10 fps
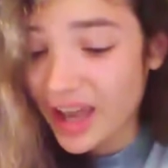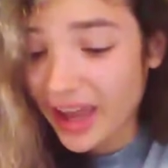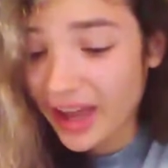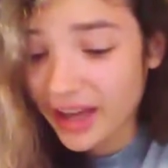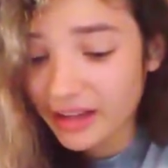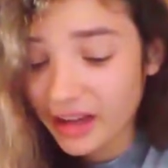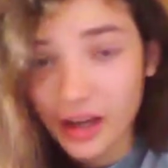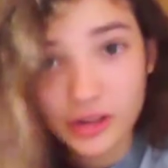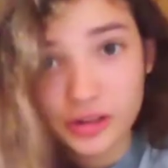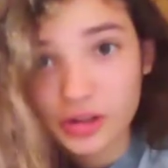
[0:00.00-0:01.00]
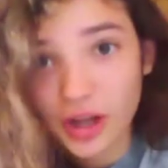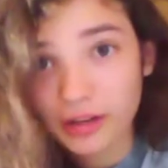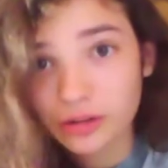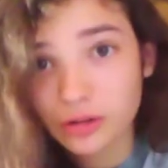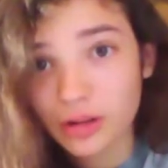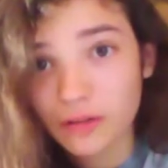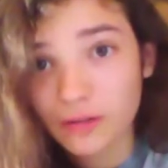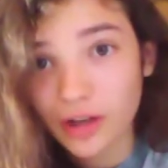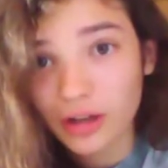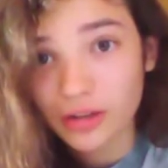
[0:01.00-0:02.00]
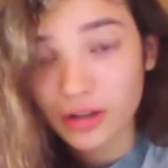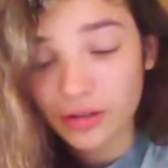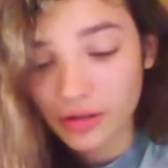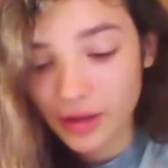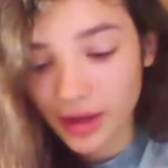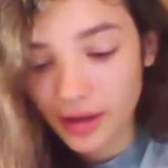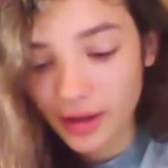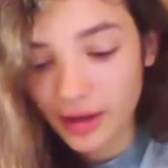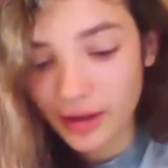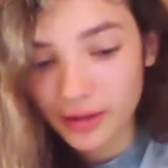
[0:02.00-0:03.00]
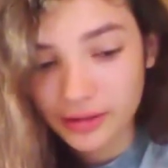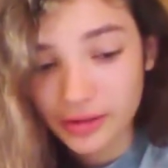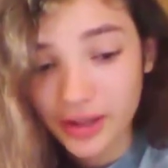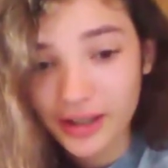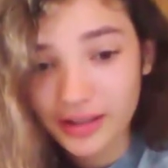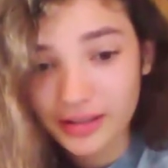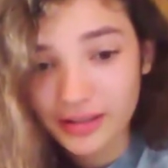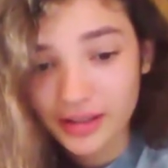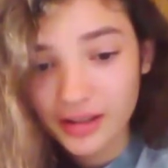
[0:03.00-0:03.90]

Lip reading: And I just thought I'd shoot this video out there so that you guys